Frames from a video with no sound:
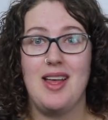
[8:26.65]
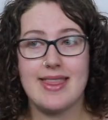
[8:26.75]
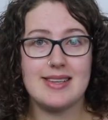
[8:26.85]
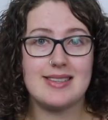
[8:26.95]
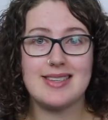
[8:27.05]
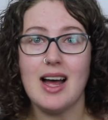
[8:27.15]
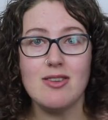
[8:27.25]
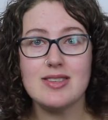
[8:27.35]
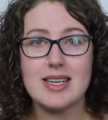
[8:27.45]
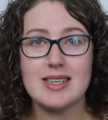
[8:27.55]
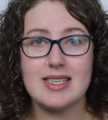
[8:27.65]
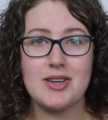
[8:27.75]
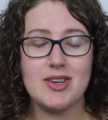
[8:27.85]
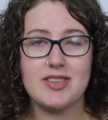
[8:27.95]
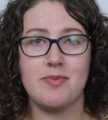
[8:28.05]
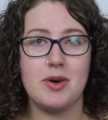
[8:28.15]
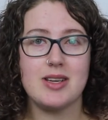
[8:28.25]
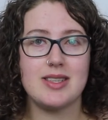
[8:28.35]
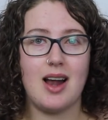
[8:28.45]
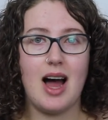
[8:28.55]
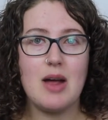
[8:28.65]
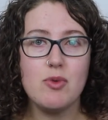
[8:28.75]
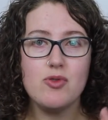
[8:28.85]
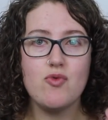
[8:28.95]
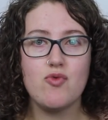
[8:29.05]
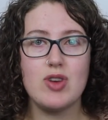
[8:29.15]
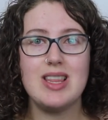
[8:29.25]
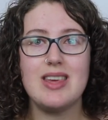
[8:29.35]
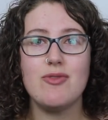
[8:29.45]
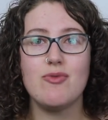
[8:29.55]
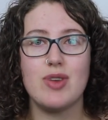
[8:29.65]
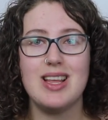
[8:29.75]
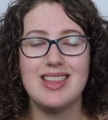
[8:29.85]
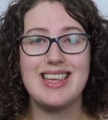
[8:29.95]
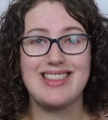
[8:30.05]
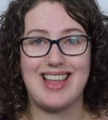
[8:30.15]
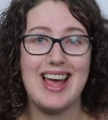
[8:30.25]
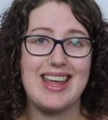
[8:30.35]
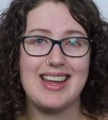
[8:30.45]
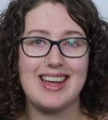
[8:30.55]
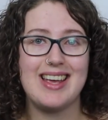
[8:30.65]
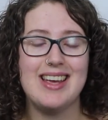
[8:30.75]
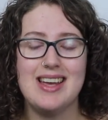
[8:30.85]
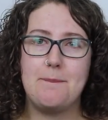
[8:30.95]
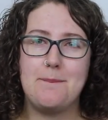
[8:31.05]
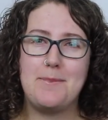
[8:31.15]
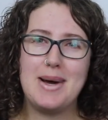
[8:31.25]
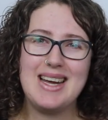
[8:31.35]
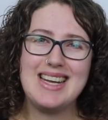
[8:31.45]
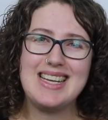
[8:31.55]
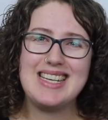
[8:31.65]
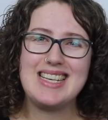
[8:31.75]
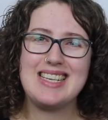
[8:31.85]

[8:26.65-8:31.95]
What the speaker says: This sounds like a series of books that I will really, really like, but